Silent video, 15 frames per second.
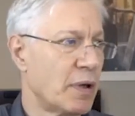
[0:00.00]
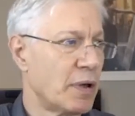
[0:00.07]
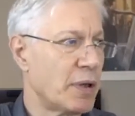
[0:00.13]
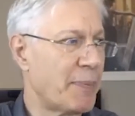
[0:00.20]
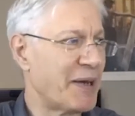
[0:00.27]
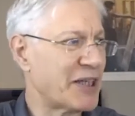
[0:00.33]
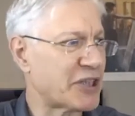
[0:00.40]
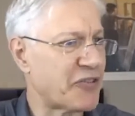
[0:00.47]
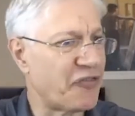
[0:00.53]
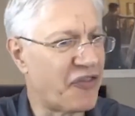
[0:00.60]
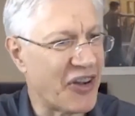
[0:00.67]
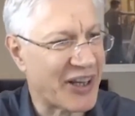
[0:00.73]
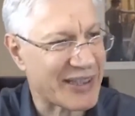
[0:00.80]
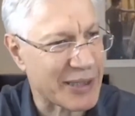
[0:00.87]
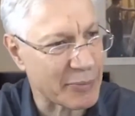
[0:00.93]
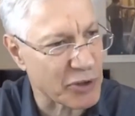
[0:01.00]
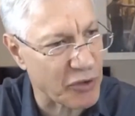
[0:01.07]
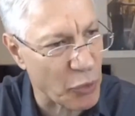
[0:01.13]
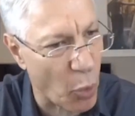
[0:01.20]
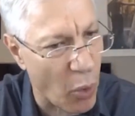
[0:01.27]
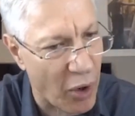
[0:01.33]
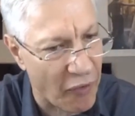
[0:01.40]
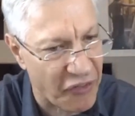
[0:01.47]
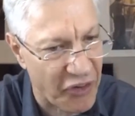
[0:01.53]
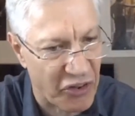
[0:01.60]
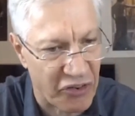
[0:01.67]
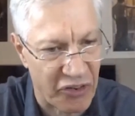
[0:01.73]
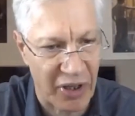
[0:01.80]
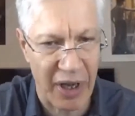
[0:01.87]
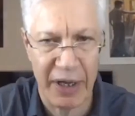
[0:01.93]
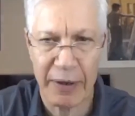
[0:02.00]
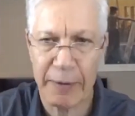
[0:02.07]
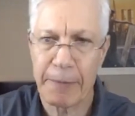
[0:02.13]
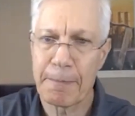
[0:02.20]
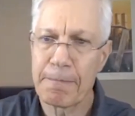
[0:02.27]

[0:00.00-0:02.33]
The biggest victims of the welfare state